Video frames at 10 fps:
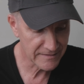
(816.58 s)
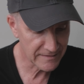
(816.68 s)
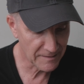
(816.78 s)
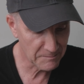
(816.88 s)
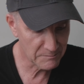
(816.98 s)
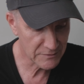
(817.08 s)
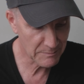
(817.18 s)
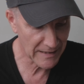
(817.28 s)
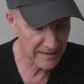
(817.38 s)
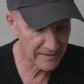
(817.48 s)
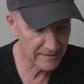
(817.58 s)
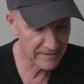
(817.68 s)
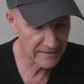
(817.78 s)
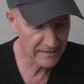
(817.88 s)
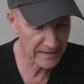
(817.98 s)
some
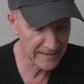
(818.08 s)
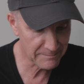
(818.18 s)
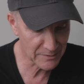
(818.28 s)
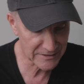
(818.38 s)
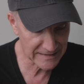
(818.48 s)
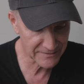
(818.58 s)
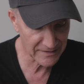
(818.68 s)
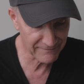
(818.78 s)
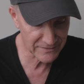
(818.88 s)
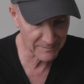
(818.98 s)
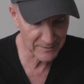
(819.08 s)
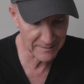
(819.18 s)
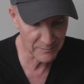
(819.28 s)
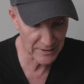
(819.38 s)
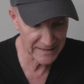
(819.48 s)
spare clip, etc. If
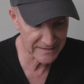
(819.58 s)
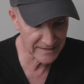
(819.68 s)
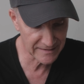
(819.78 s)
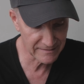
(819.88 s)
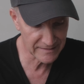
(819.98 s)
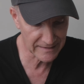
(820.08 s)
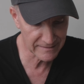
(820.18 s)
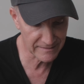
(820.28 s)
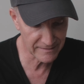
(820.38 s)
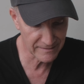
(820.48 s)
something breaks here, that